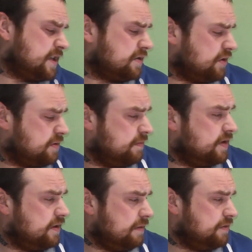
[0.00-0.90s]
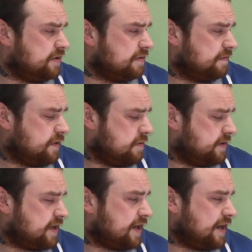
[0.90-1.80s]
It cost me, let me just confirm
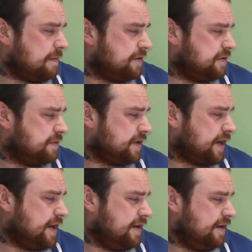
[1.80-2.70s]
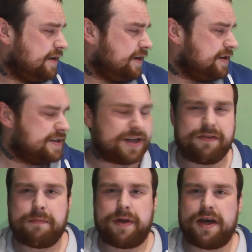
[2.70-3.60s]
exactly how much it was again.
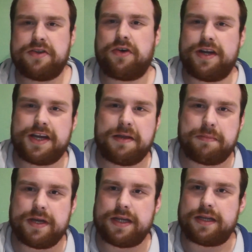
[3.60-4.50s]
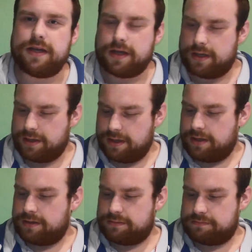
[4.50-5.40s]
£7.98p.
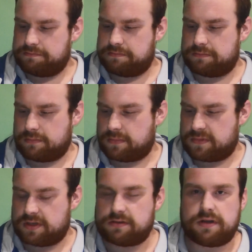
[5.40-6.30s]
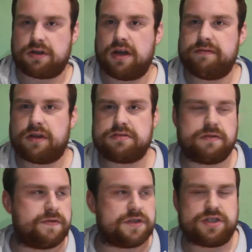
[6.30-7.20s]
I can't even go to a
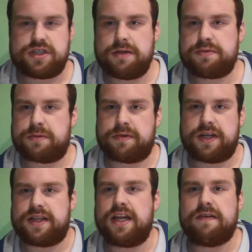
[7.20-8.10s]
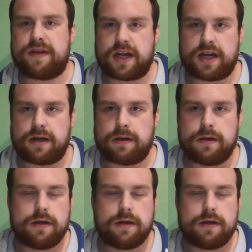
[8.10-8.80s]
fish and chip shop and get dinner for that now.